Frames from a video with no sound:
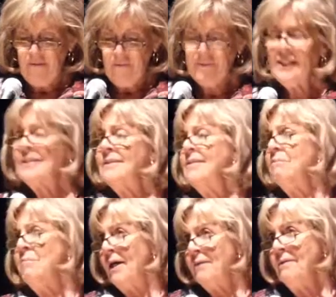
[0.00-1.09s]
What this is
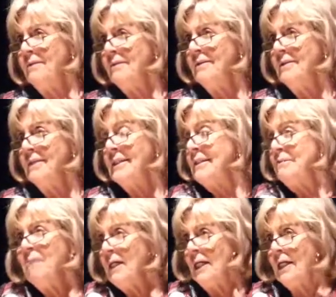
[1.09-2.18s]
about is
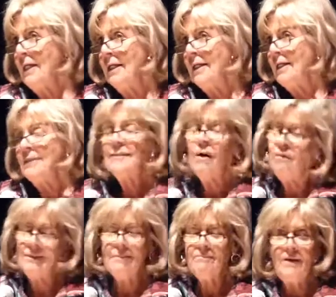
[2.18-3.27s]
money. It's
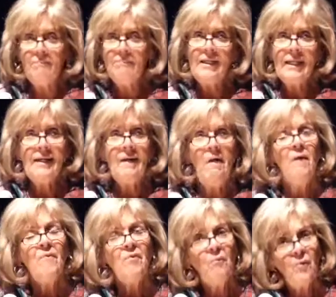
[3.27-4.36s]
always about money.
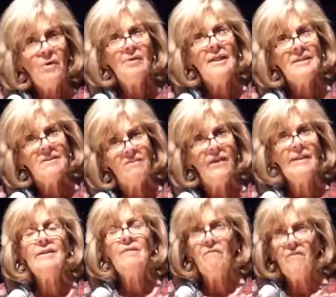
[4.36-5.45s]
The world has
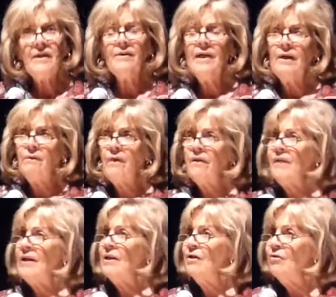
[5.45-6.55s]
finally figured out that they
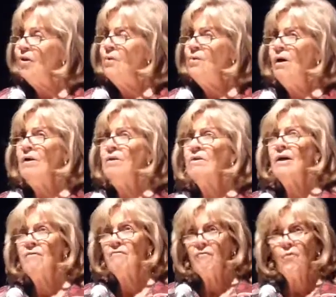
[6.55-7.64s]
can no longer
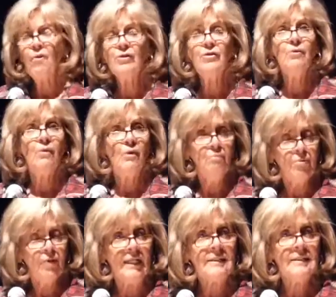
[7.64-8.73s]
afford to
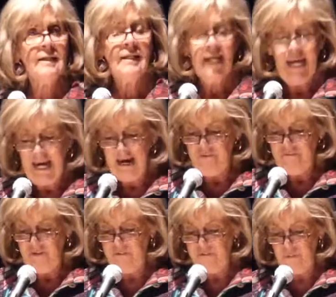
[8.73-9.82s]
oppress
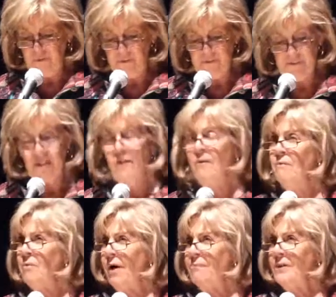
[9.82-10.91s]
half of the world's
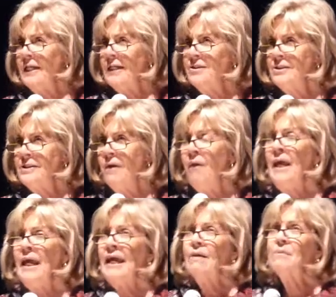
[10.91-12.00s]
population.
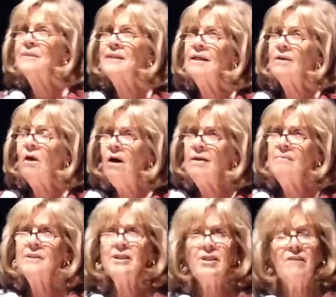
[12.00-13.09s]
It was the
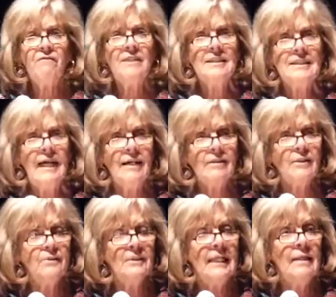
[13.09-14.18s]
economist Jeffrey Sachs
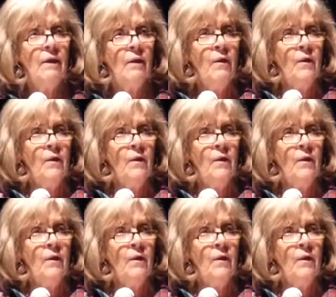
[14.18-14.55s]
who said,